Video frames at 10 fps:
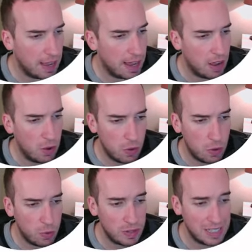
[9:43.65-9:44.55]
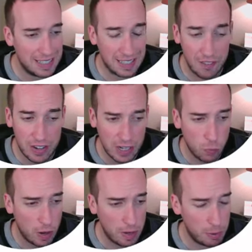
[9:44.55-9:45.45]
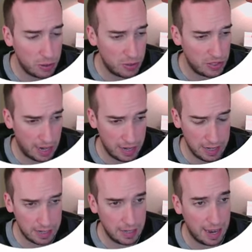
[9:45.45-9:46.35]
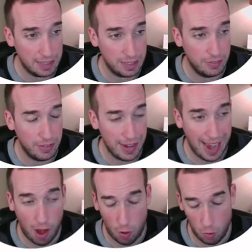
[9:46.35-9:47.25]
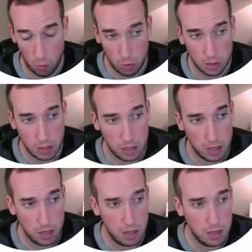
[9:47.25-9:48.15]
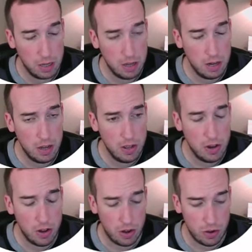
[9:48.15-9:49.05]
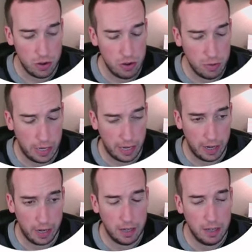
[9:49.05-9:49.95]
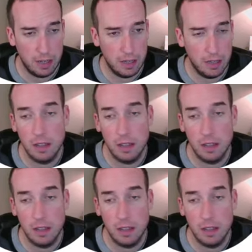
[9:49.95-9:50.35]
own 71% as of now. New data